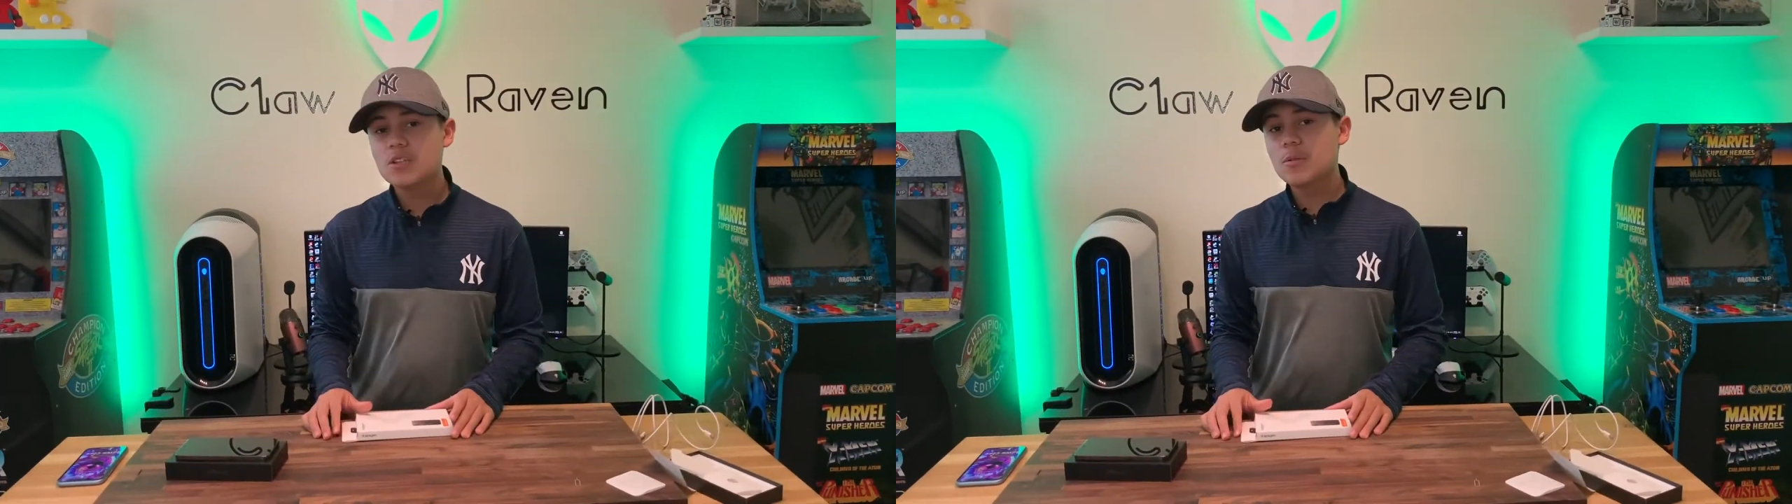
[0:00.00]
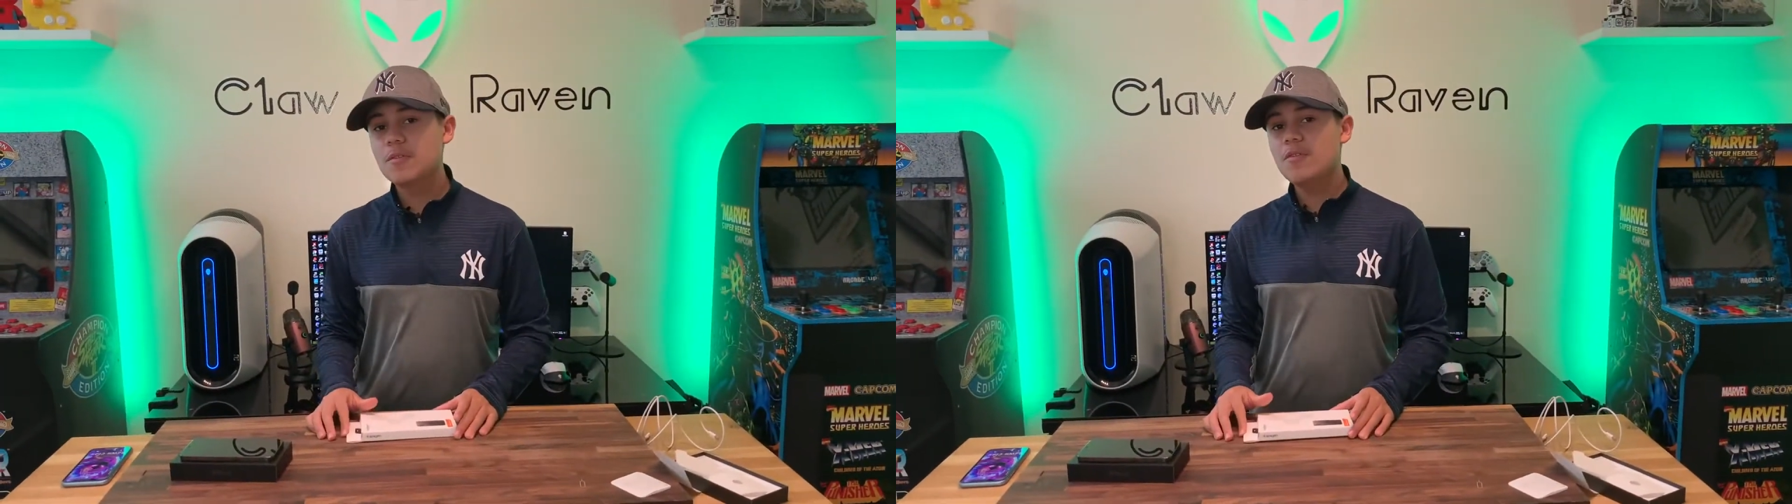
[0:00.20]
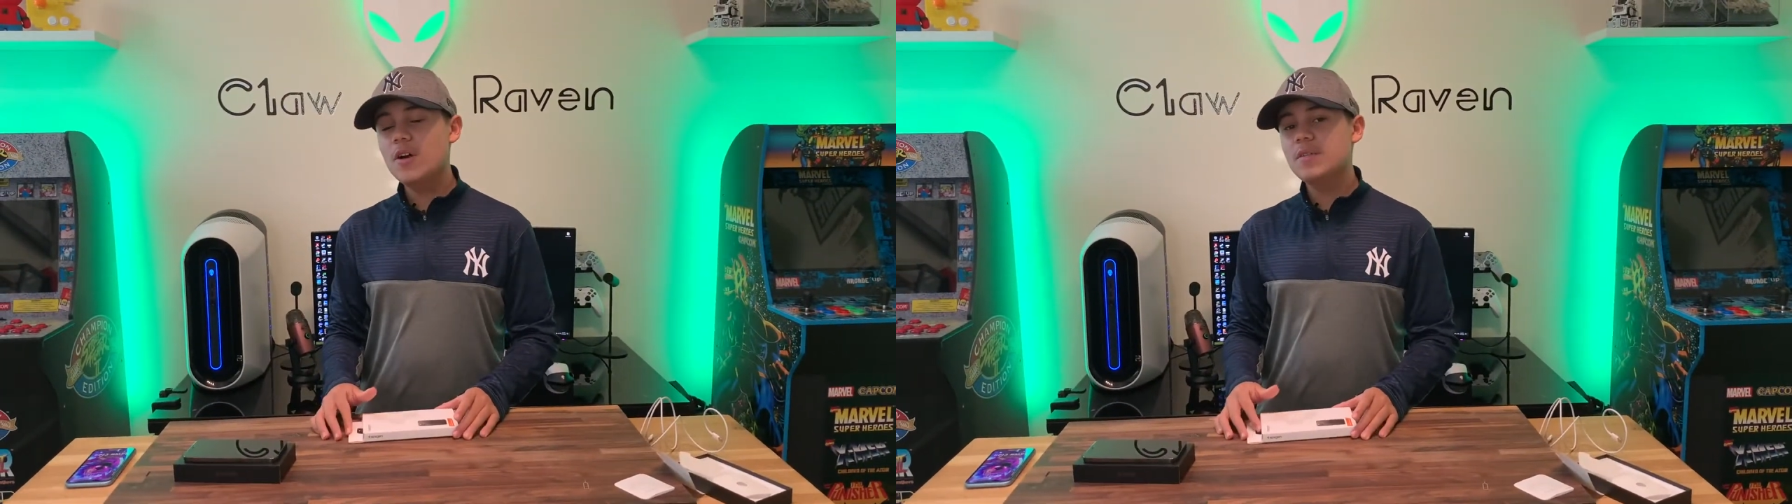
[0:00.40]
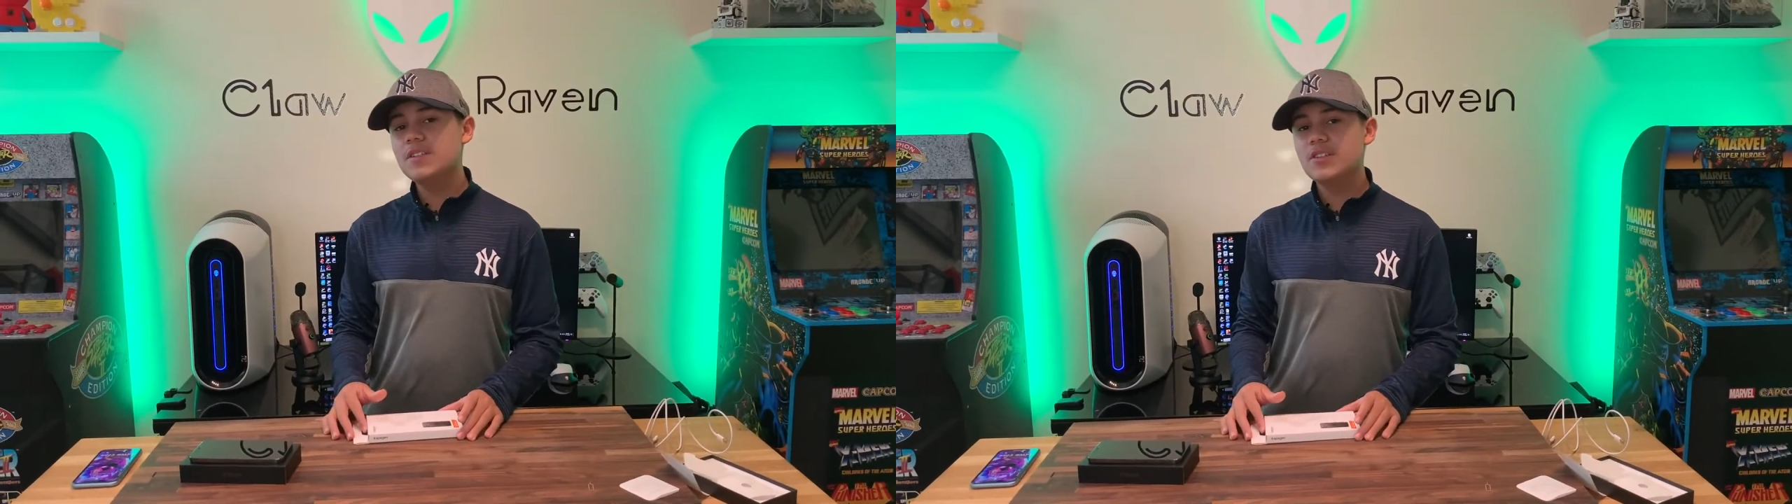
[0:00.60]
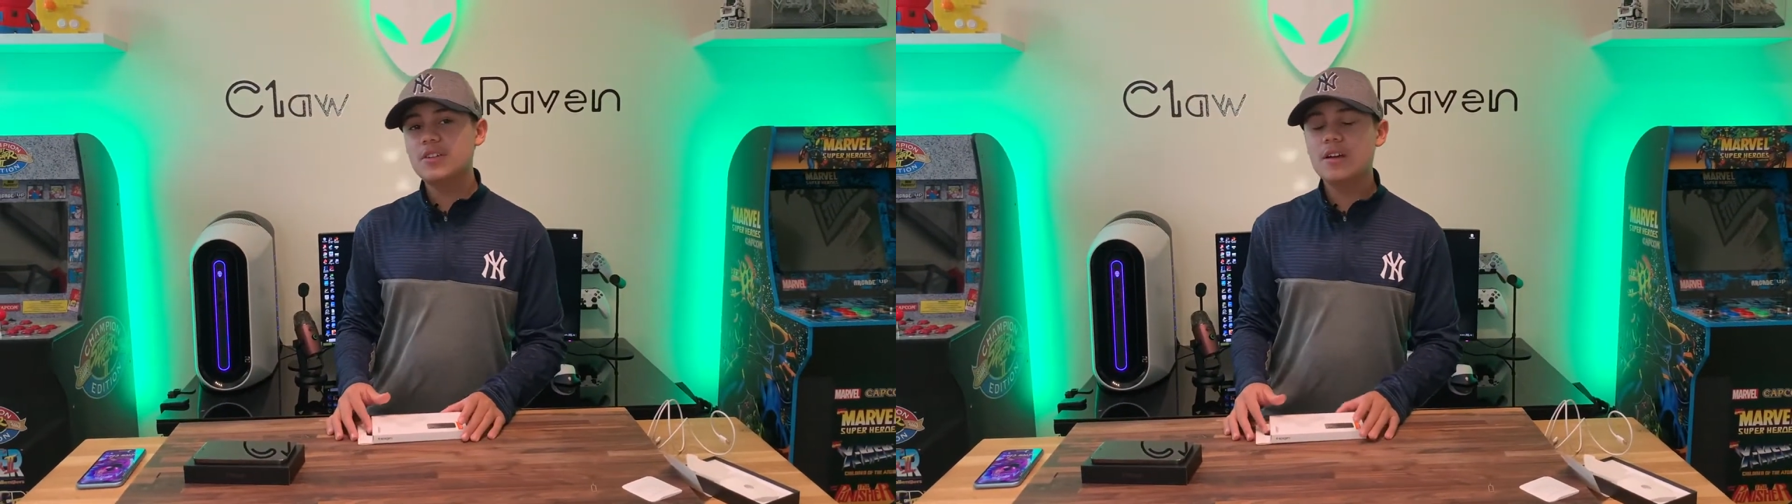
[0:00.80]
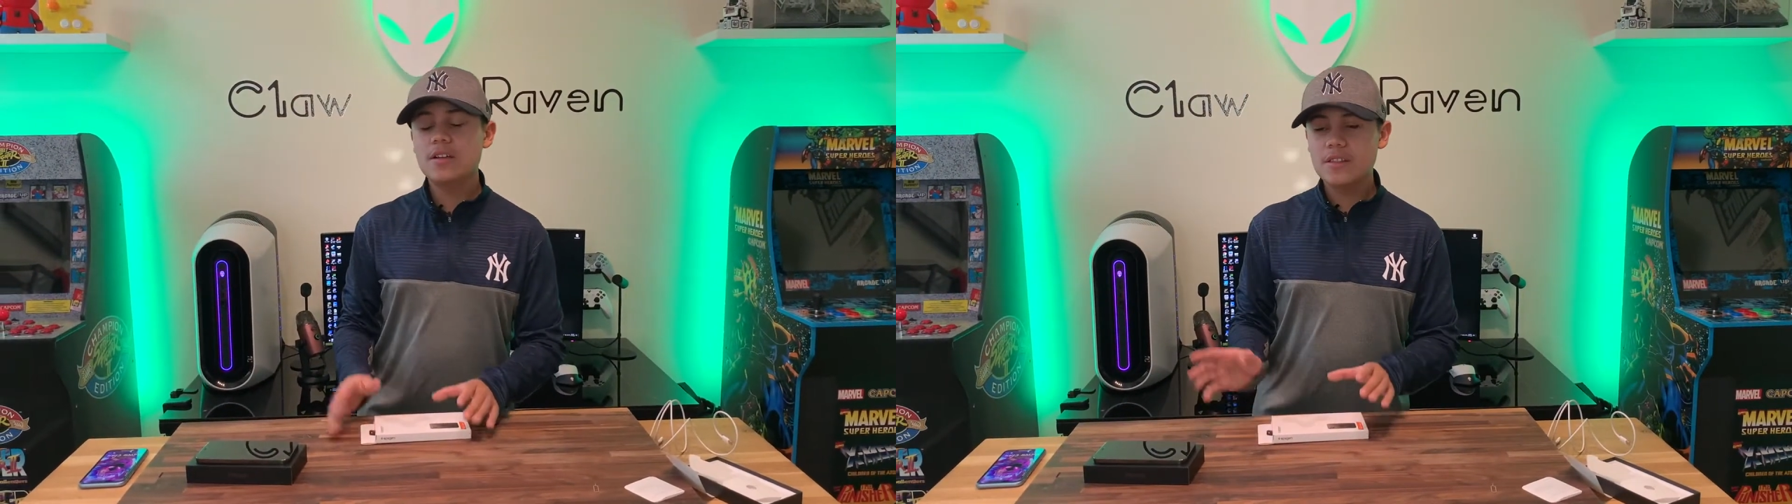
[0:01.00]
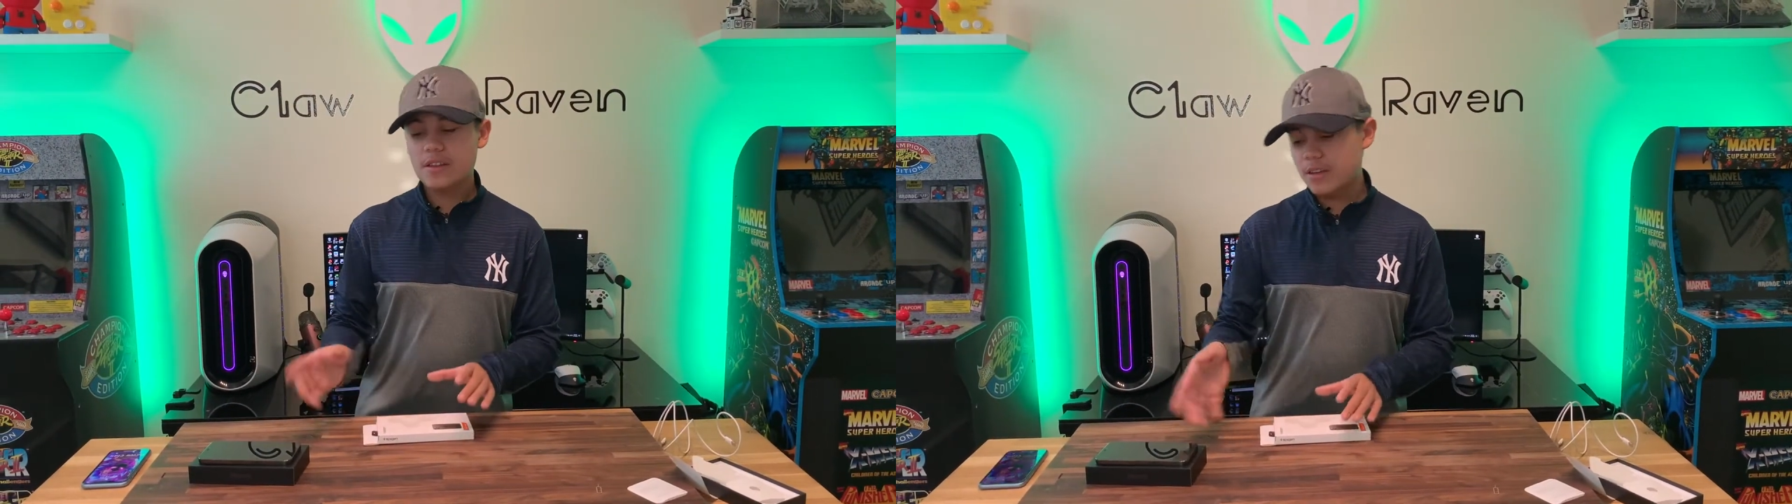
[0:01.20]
So before we turn on